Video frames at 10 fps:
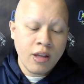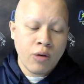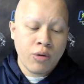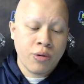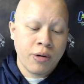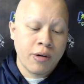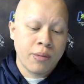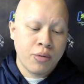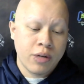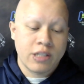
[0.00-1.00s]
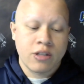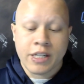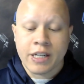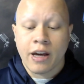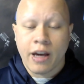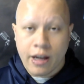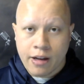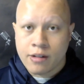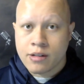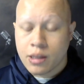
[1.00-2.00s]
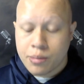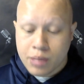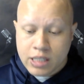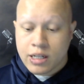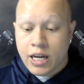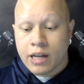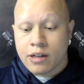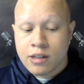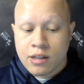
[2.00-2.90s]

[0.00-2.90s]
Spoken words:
with 21 points. Looking ahead, they play tonight,